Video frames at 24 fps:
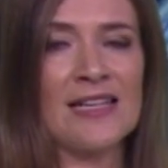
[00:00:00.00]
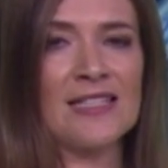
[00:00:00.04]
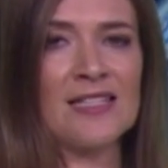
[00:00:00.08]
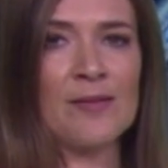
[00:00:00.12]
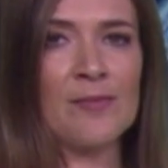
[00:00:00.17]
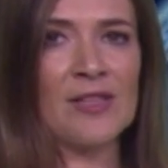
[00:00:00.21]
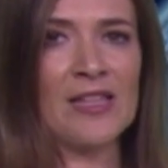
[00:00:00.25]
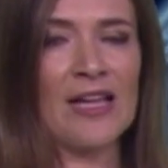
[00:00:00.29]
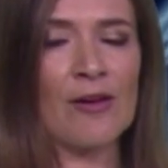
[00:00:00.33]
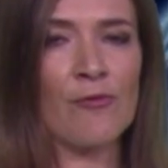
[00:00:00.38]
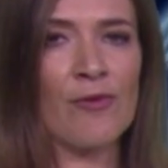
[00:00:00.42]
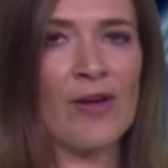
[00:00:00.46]
some
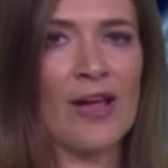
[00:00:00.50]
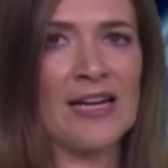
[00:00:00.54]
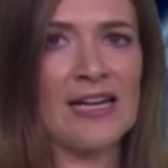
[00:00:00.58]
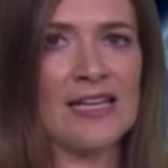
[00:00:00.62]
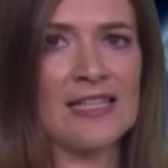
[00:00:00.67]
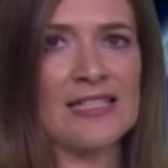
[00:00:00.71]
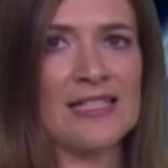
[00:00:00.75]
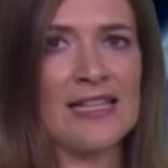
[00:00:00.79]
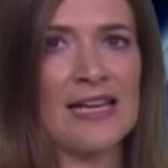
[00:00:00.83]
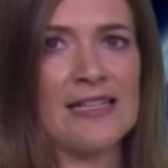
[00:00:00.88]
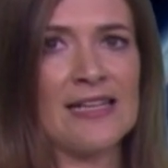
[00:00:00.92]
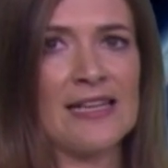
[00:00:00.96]
of that rain
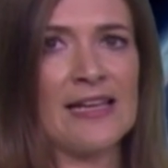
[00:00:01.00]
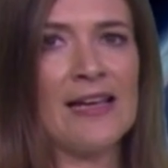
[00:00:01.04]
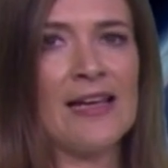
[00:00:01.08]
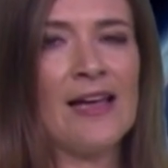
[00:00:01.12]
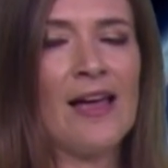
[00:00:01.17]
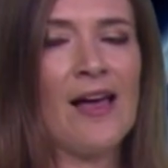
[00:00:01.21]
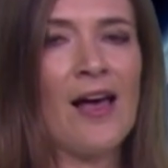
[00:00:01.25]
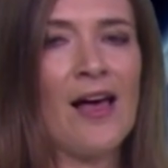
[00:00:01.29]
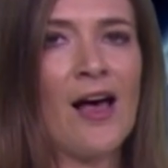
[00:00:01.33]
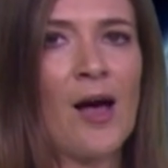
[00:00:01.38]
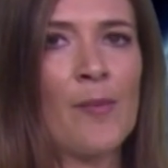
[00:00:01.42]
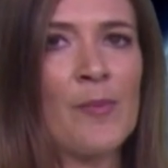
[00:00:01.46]
extending
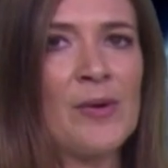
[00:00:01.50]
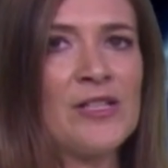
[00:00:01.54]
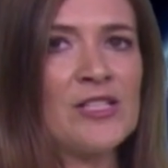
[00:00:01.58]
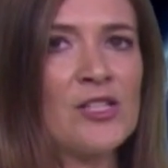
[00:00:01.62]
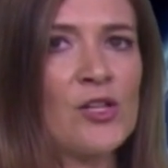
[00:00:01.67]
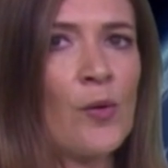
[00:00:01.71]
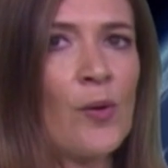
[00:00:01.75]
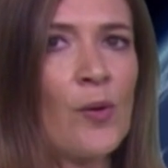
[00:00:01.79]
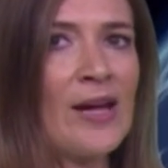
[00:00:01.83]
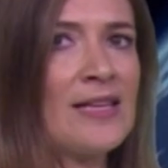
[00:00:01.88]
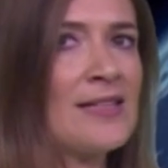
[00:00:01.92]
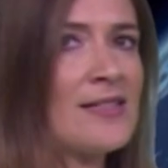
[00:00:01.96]
up into
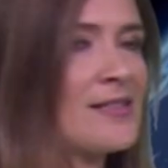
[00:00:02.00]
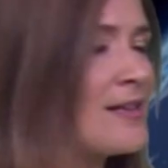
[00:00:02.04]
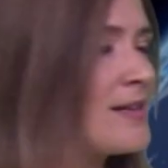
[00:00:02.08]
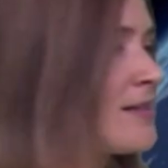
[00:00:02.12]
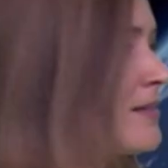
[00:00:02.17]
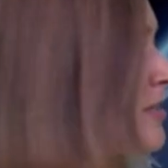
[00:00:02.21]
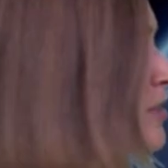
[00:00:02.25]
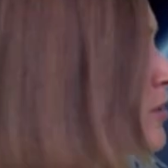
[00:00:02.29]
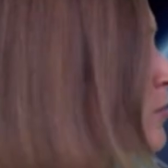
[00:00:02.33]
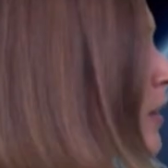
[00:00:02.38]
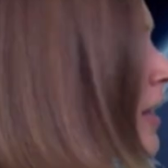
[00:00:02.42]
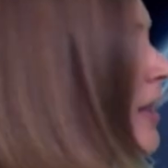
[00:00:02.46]
Queensland
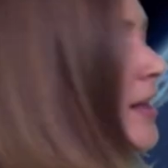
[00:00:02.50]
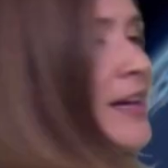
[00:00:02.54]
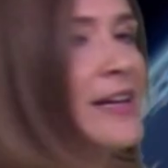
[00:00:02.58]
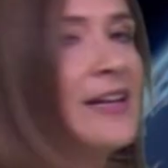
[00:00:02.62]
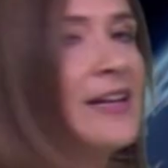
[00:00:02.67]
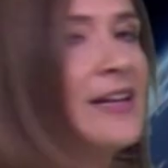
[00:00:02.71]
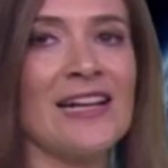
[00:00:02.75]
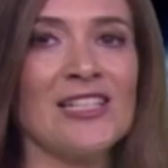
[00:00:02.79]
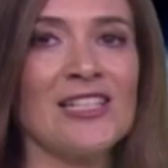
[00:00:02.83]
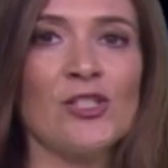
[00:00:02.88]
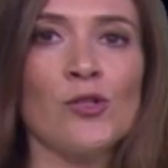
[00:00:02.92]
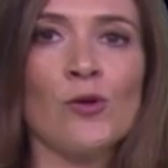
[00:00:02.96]
as well,
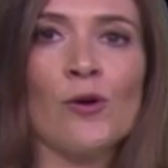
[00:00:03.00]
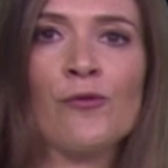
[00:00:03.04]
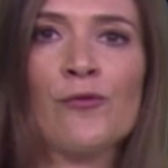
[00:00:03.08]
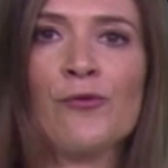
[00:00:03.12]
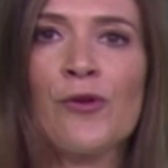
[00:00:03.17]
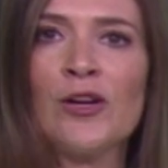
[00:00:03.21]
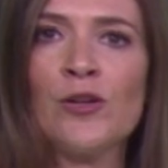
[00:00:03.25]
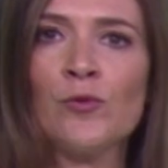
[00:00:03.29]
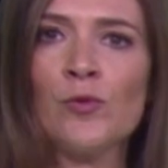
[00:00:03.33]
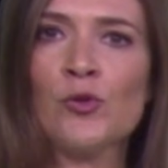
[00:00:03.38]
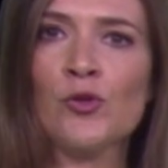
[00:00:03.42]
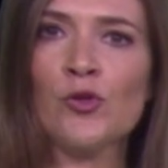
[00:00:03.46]
connected to a
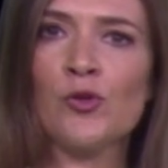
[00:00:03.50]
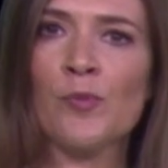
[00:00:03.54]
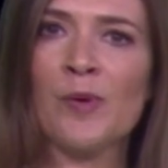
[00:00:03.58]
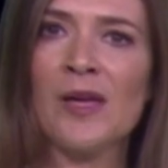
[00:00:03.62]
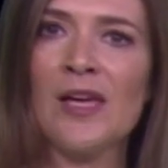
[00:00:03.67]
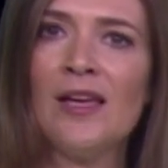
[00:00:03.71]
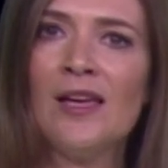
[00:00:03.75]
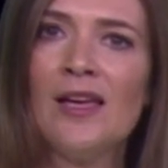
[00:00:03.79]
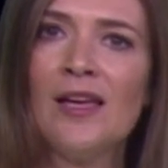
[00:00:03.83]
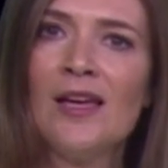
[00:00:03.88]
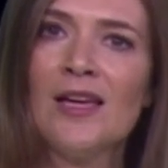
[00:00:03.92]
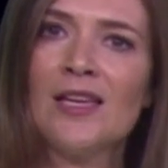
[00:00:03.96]
front which will
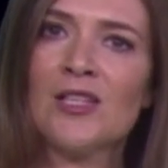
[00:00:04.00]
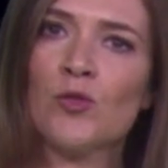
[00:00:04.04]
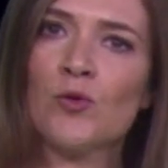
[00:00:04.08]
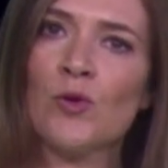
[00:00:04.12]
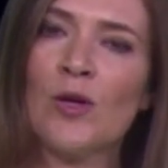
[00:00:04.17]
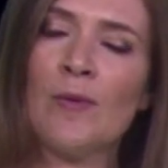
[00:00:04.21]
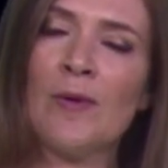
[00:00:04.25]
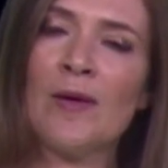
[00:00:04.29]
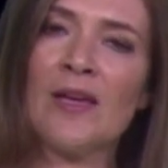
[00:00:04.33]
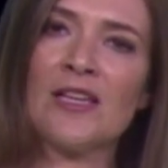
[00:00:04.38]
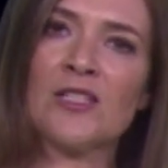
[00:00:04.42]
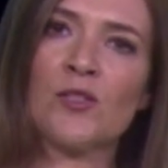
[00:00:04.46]
be
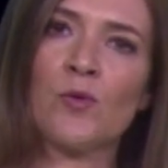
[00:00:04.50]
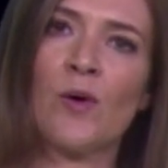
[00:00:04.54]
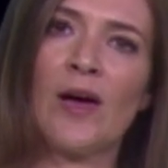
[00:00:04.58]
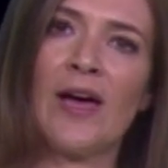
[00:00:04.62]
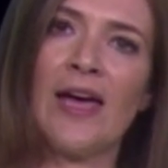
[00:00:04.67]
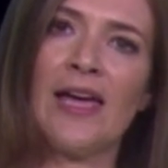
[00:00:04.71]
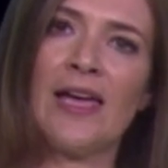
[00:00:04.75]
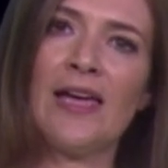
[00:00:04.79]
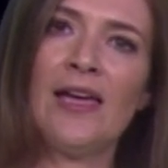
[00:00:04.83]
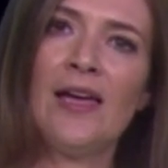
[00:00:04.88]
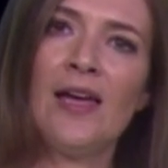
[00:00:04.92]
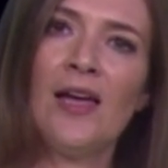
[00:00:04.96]
sweeping its
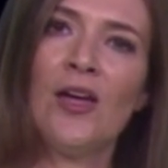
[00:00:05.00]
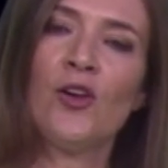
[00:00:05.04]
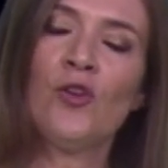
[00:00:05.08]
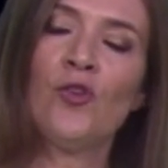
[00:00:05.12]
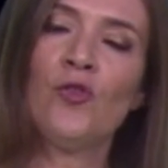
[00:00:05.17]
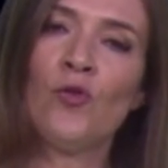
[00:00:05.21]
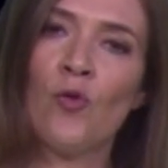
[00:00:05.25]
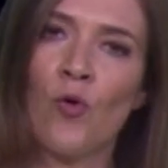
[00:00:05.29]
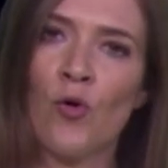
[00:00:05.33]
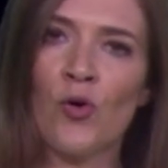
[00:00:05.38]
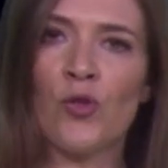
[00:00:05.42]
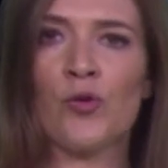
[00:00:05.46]
way
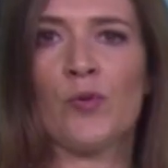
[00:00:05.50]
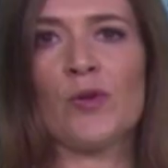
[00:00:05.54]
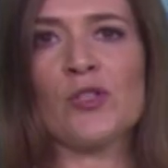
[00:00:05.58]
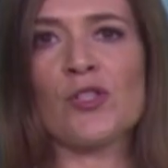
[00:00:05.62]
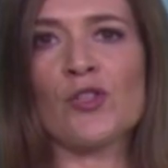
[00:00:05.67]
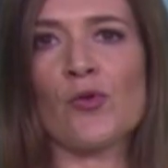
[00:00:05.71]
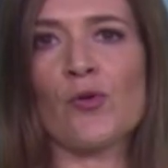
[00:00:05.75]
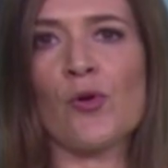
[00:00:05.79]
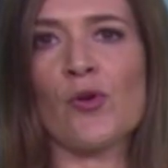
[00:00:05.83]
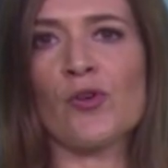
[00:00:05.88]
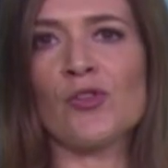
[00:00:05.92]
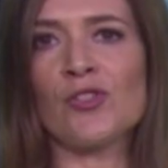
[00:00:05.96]
northwards
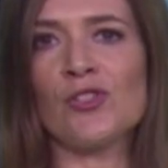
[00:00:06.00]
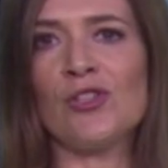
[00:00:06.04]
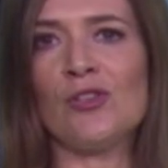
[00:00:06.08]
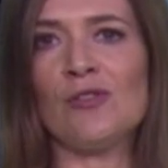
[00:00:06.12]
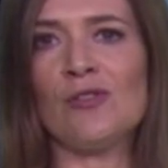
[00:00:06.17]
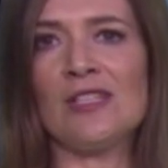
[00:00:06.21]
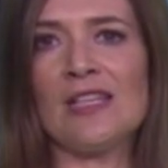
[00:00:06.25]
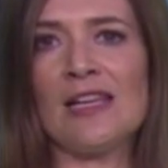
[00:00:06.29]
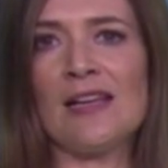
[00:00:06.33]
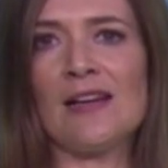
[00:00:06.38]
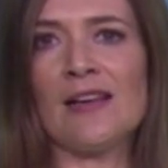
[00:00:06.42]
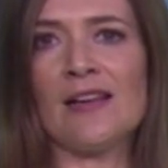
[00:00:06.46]
across New
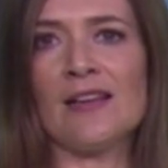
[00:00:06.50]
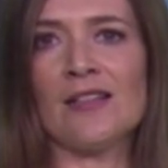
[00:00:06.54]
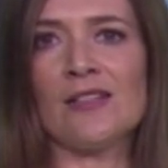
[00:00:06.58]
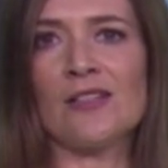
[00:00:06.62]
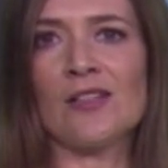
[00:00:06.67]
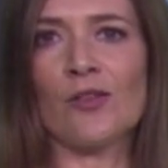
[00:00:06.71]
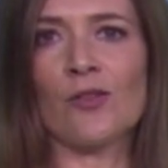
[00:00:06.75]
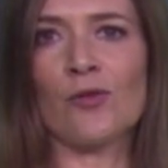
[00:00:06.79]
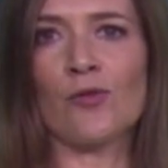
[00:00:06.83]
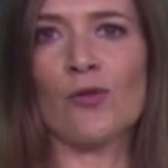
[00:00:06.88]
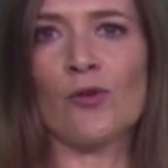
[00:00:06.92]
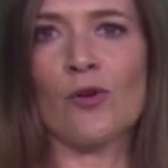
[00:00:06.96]
Zealand
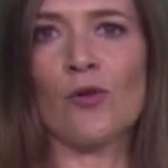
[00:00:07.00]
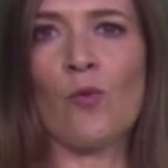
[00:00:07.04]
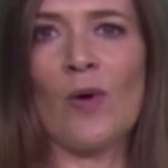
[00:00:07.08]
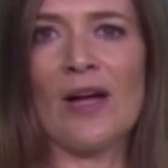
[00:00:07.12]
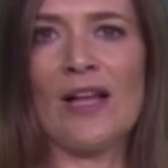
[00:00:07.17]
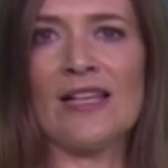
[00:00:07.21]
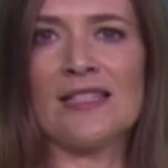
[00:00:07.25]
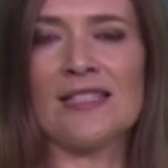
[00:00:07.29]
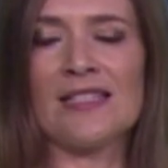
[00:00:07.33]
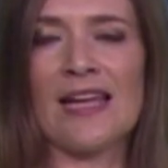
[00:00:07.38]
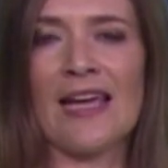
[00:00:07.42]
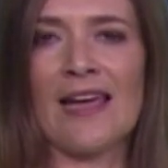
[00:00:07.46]
through
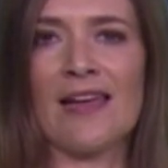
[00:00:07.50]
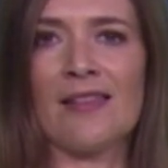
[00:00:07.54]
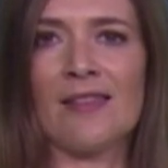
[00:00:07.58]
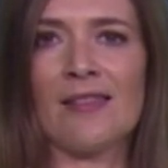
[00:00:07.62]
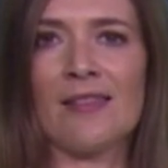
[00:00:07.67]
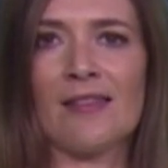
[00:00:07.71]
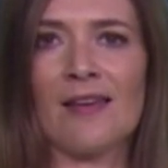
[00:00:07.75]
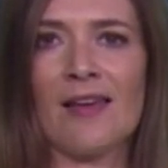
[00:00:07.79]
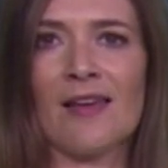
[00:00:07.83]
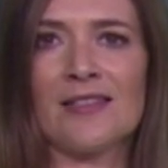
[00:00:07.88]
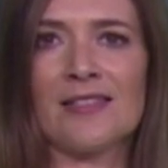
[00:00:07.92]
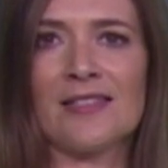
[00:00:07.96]
Wednesday and
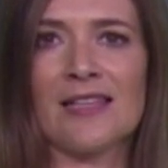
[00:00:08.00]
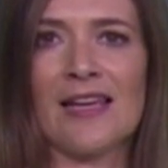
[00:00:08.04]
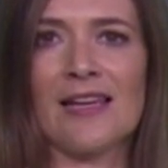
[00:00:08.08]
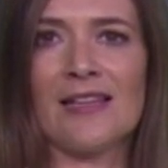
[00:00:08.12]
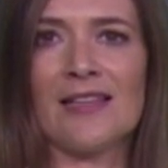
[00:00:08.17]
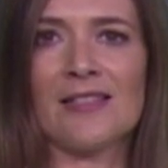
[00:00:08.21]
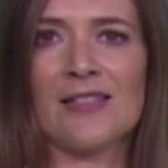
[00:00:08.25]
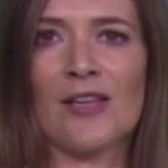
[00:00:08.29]
Thursday,